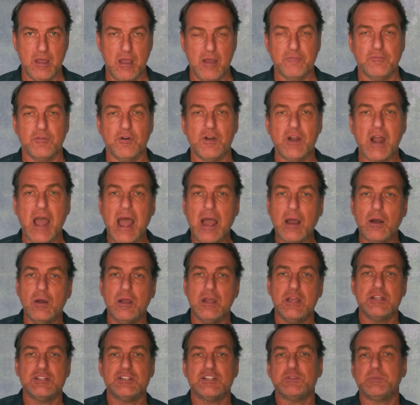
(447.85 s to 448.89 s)
For now,
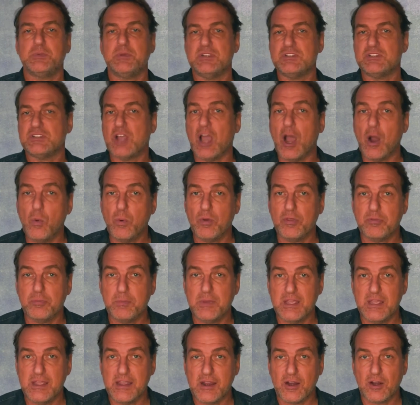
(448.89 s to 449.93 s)
just please go with
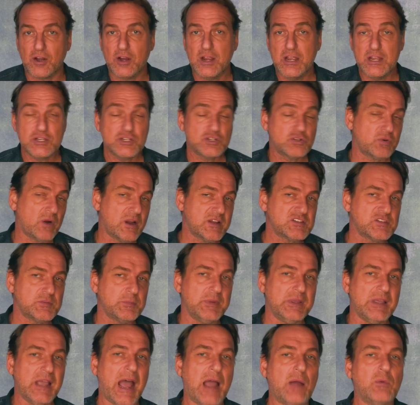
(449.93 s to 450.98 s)
me here. Trust
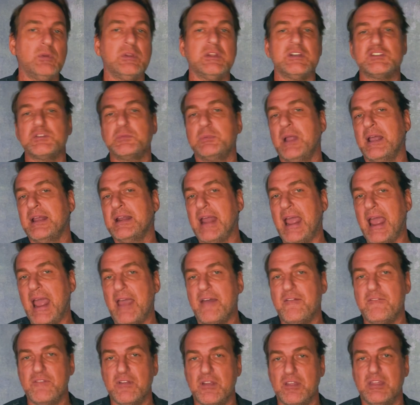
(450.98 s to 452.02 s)
me, I will explain
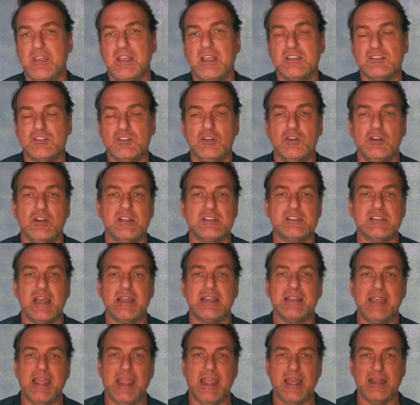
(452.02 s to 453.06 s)
everything as good as I
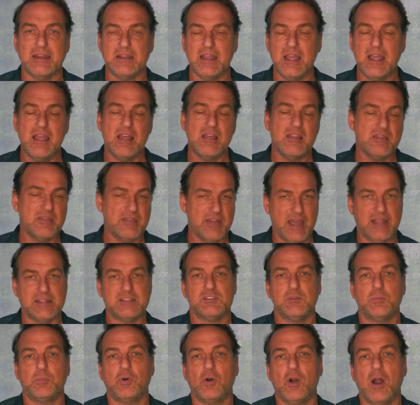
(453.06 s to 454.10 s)
can. That's
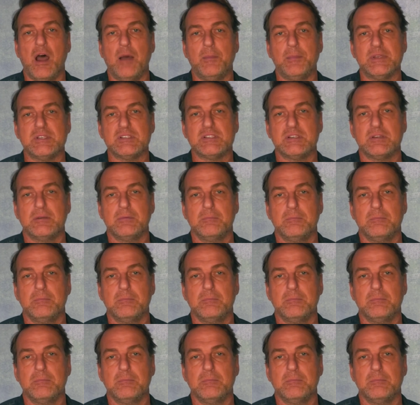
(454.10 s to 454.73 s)
a promise.